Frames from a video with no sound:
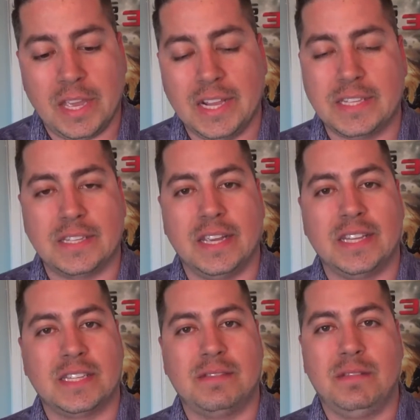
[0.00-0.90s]

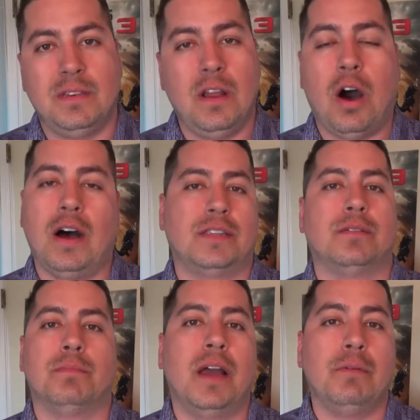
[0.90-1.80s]
it's
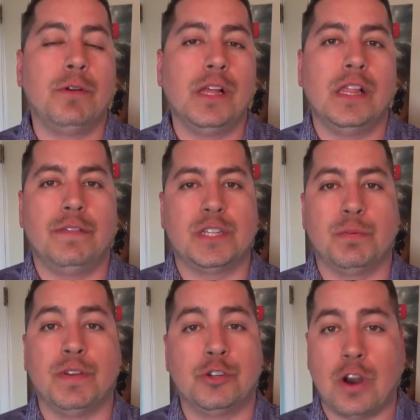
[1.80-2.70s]
awesome. I really love this
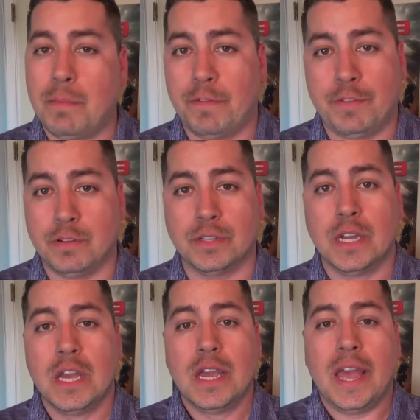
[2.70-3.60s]
movie, drama-filled
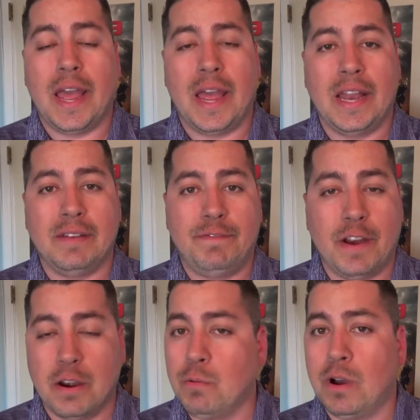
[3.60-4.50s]
and
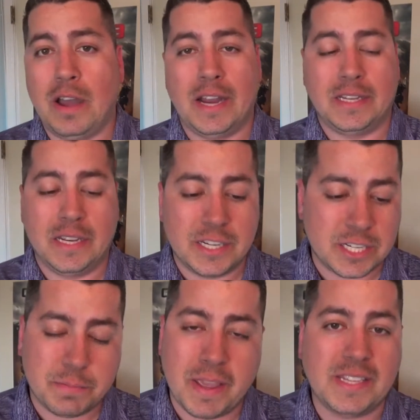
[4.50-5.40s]
very well acted. It
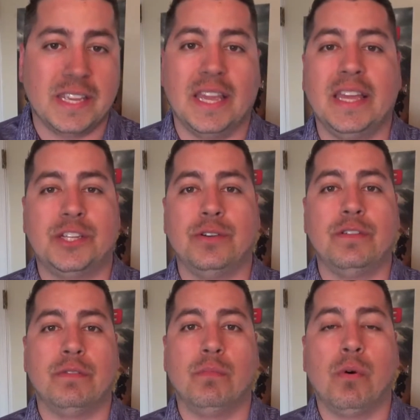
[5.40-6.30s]
just makes it hit you
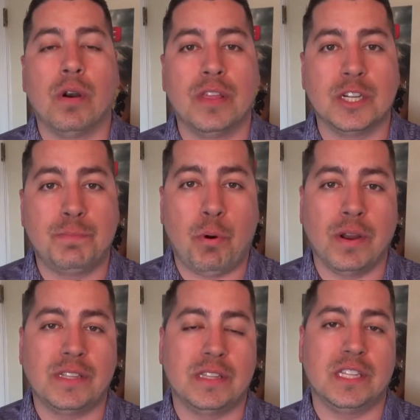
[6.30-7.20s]
even more. There's
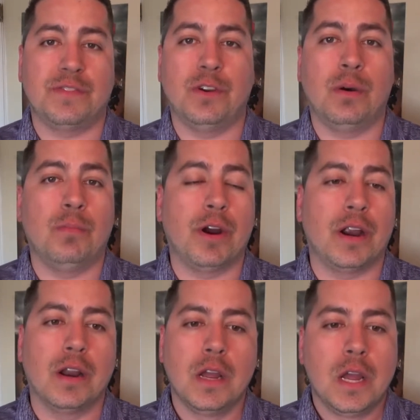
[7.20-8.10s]
points in this film
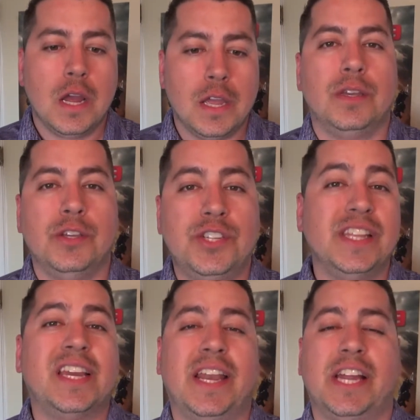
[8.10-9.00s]
where you see
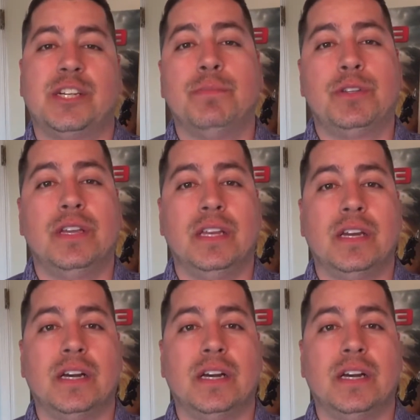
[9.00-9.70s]
the connection between